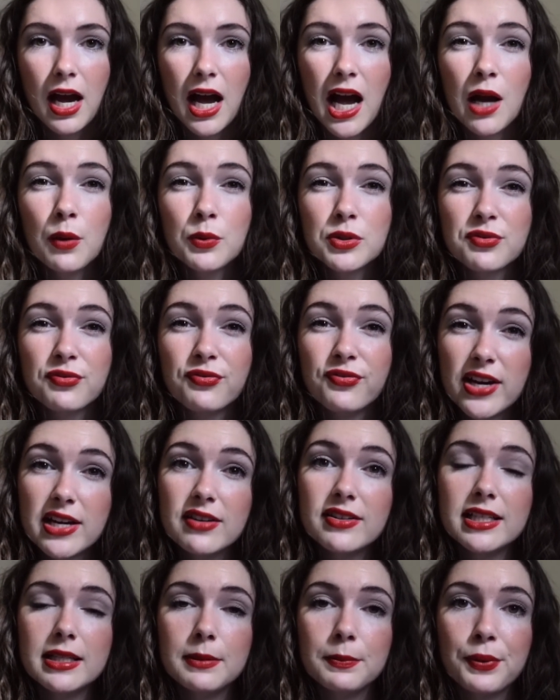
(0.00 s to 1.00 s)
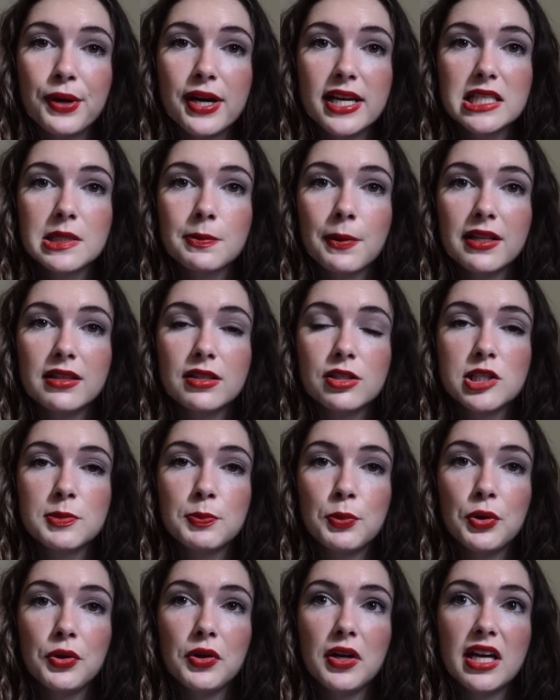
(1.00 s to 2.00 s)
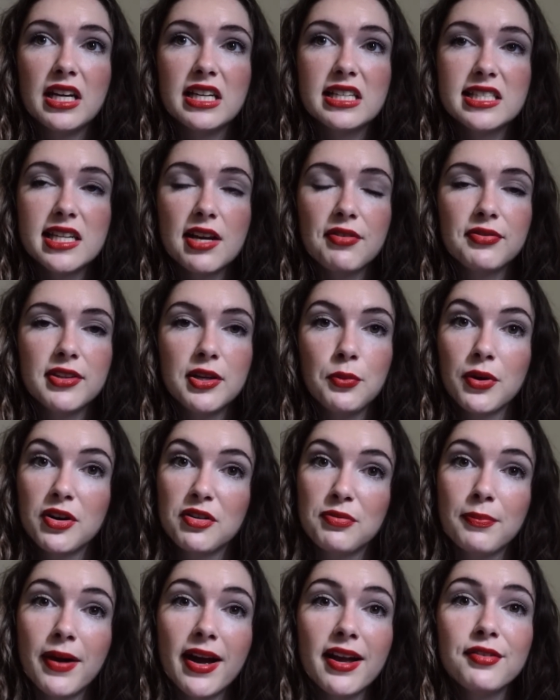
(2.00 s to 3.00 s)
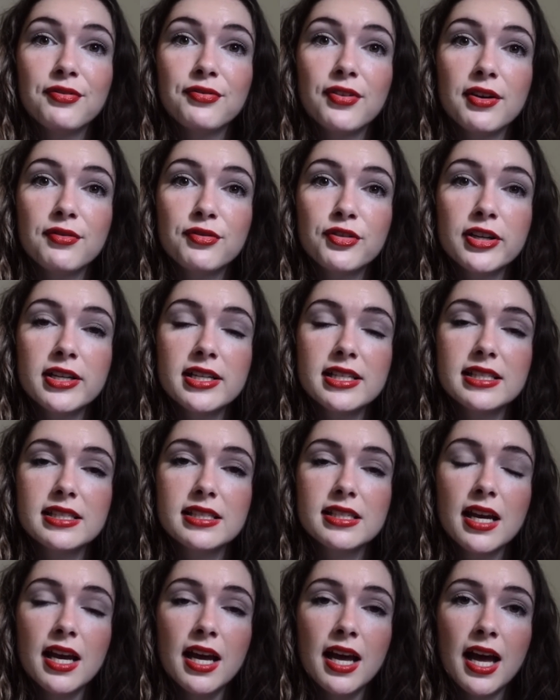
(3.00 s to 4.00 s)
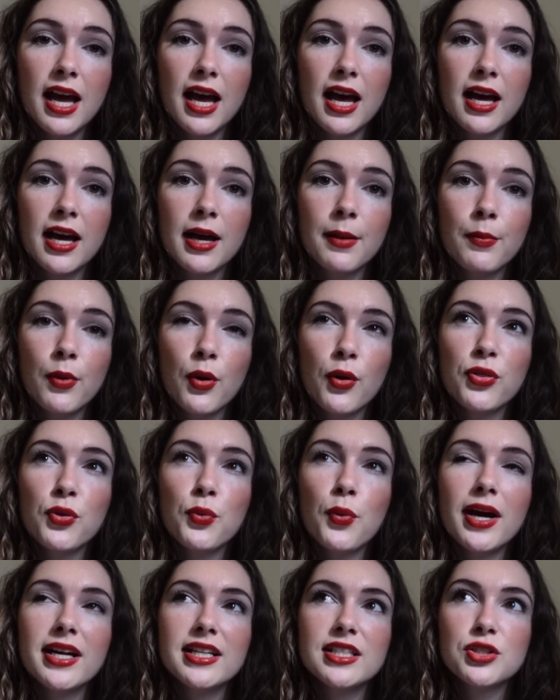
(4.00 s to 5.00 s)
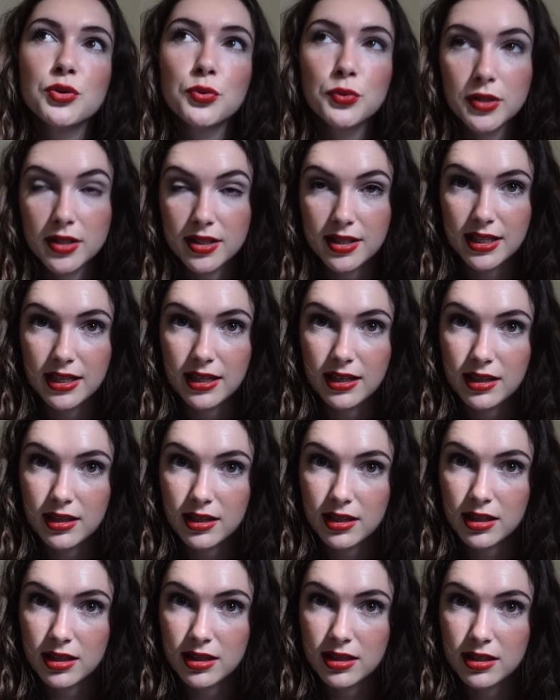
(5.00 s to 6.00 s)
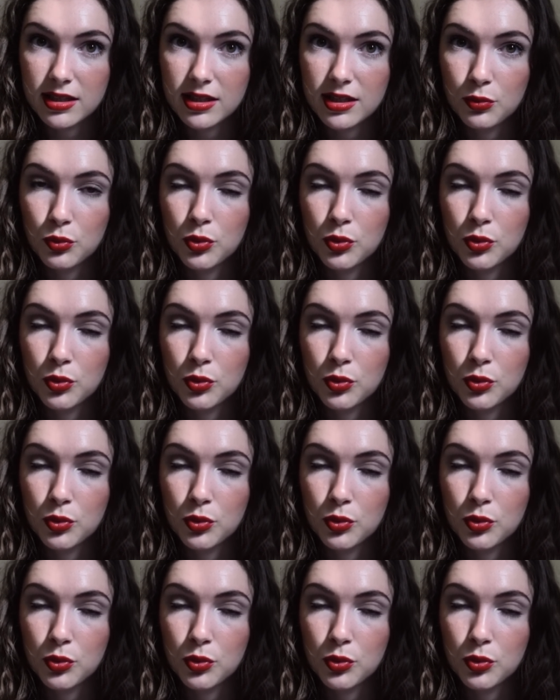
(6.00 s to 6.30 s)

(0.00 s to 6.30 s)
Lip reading: I was very impressed by this book, and it's definitely one of my favourites. Although I don't think the